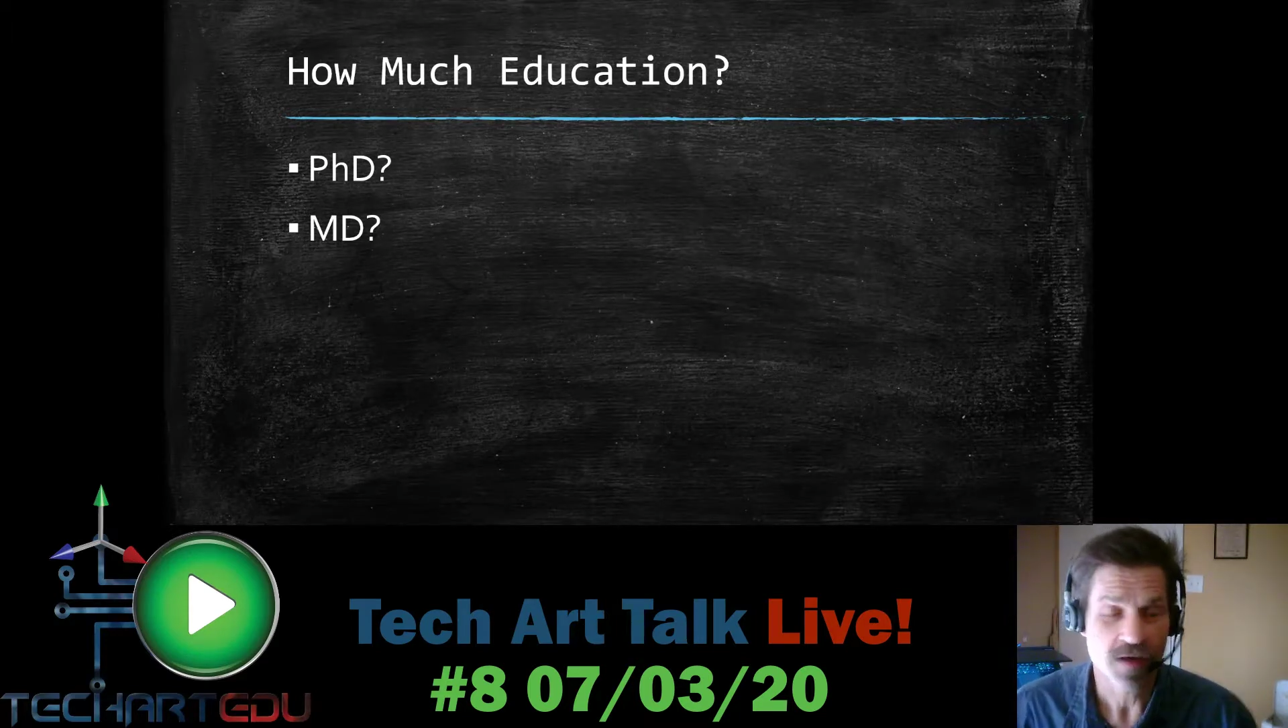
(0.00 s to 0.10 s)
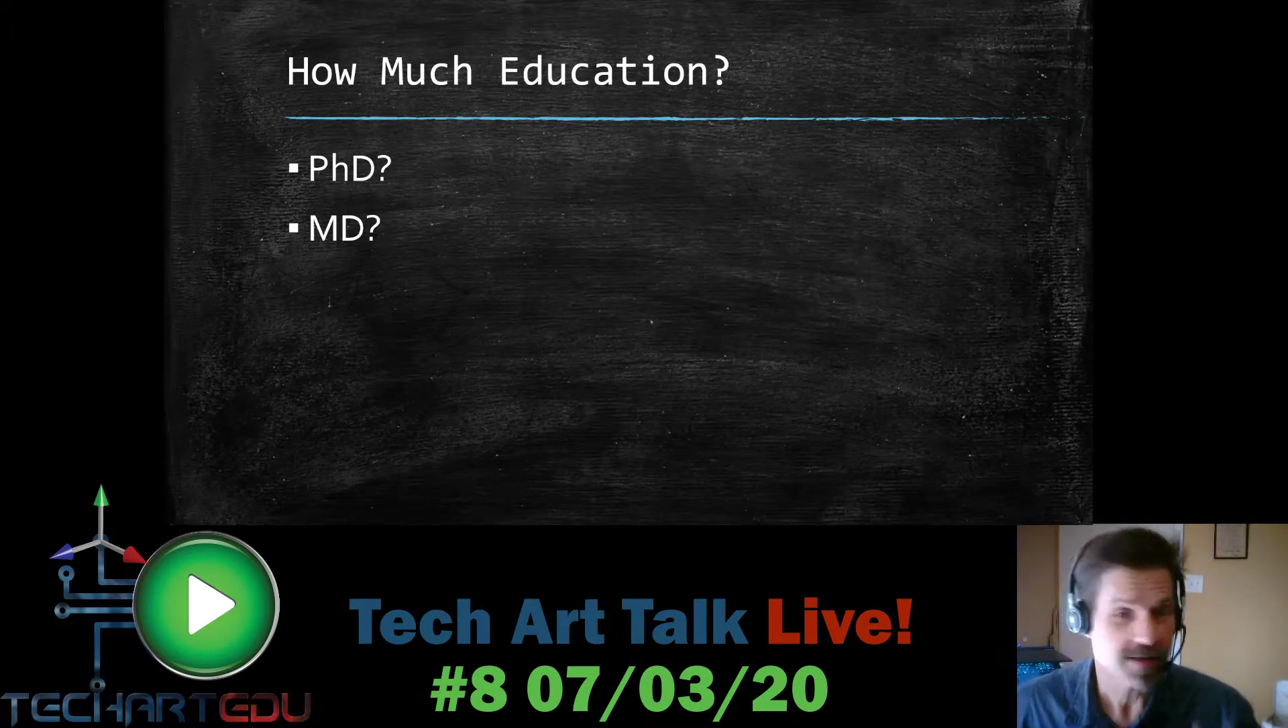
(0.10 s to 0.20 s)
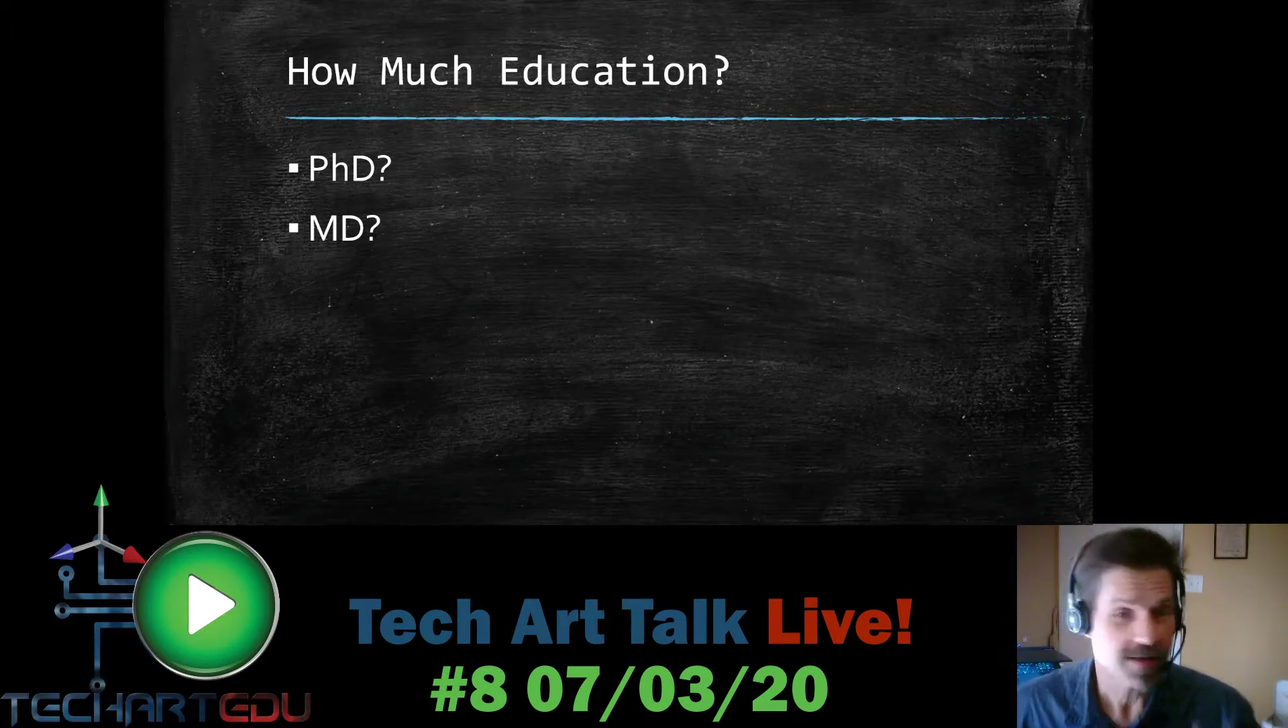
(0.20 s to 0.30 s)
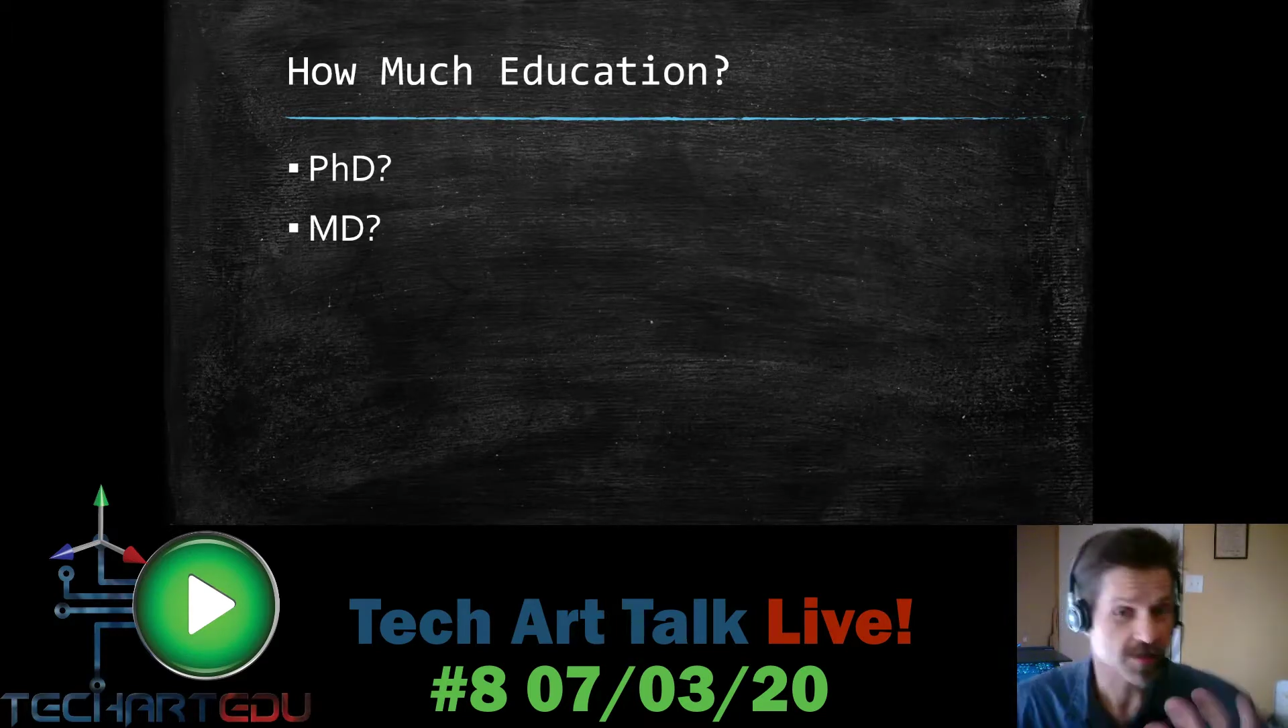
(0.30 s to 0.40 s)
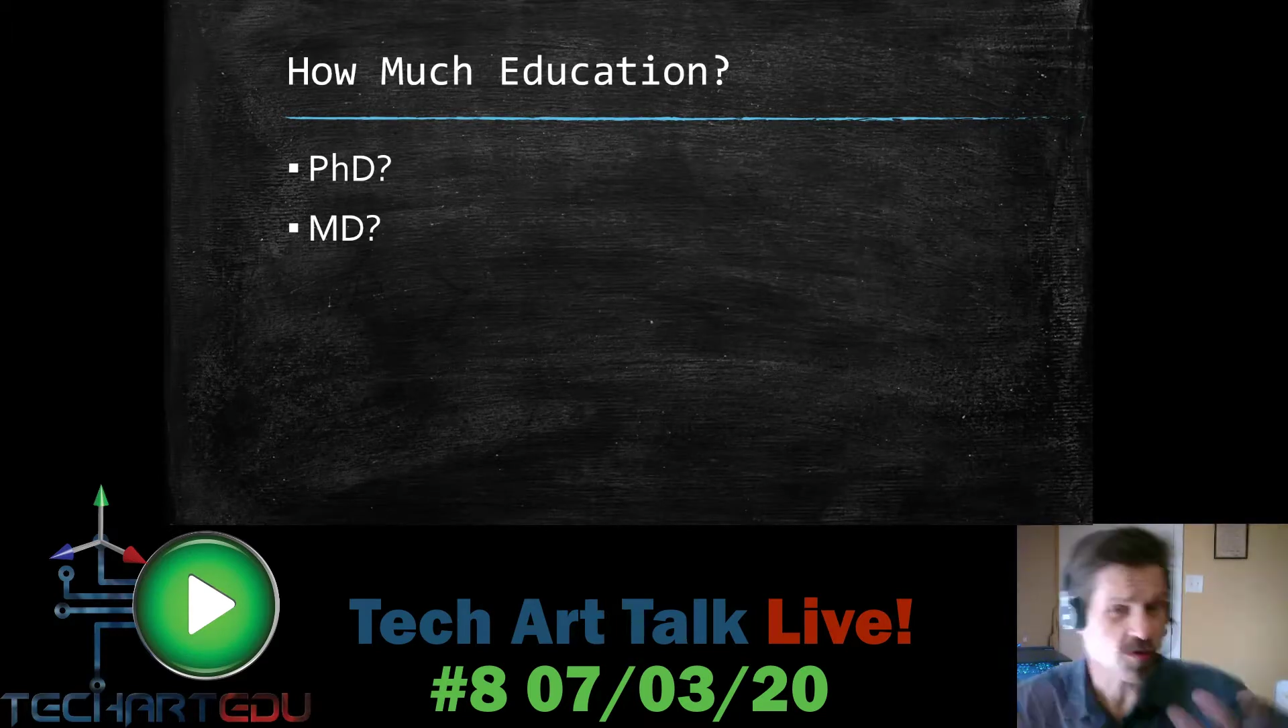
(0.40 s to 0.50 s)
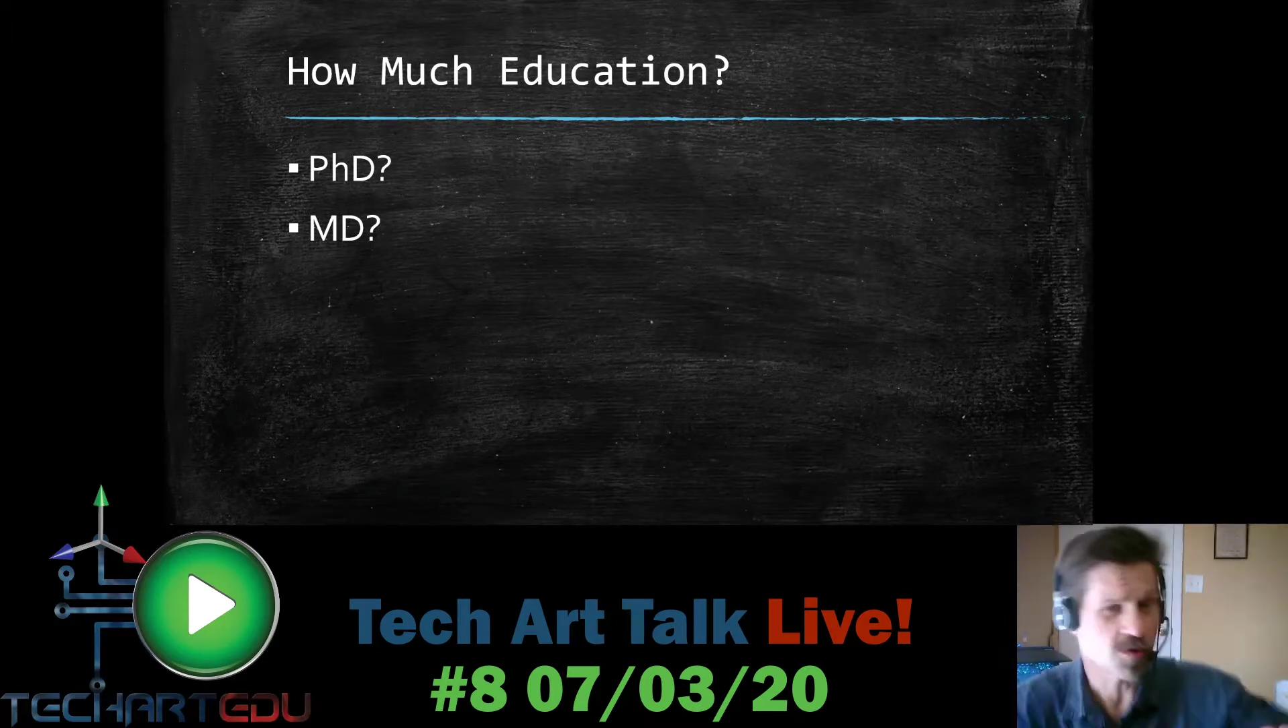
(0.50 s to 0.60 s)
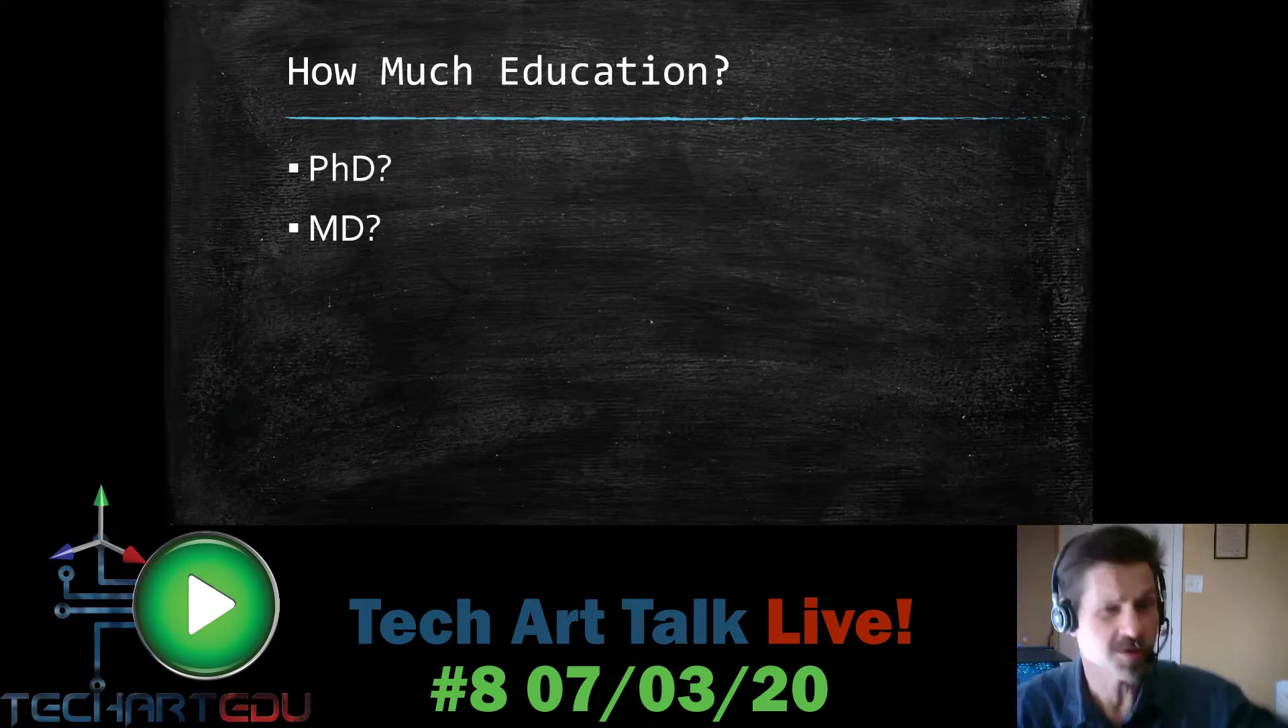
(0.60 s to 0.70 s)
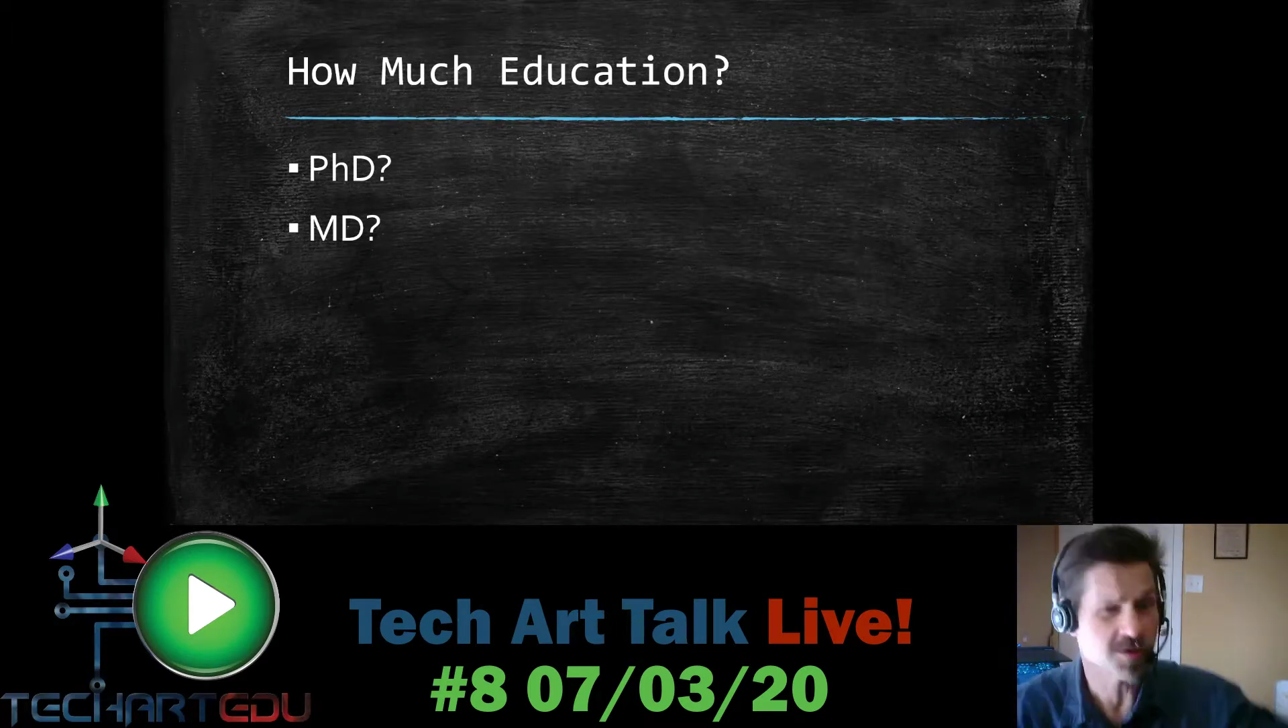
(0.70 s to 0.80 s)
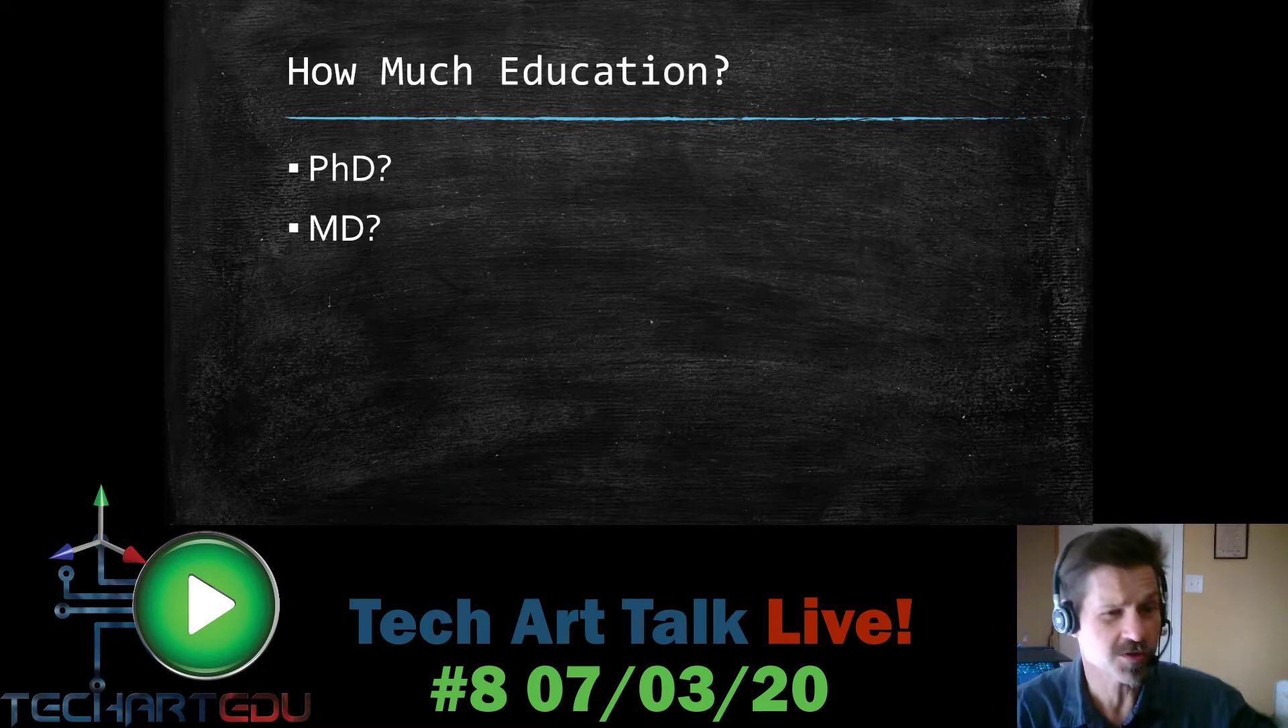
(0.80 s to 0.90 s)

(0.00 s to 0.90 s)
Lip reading: That's a whole nother